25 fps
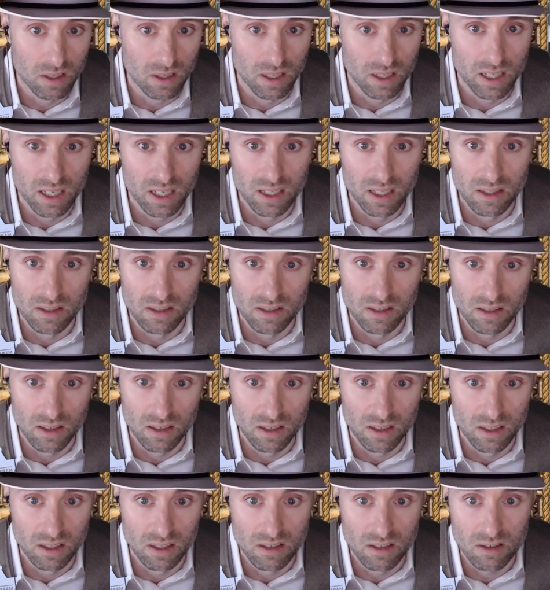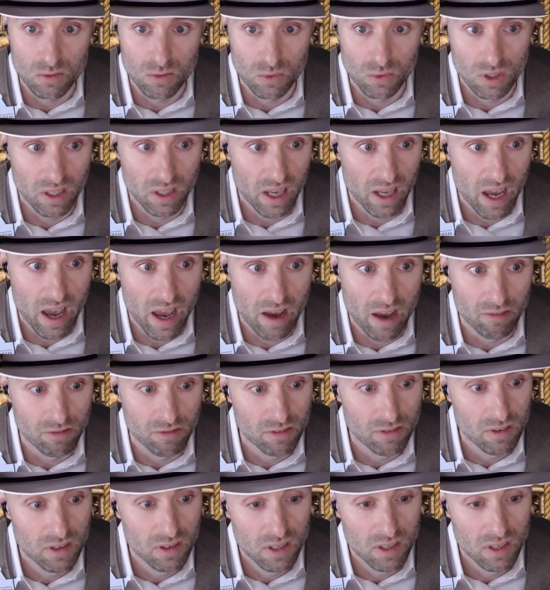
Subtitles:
and he doesn't really have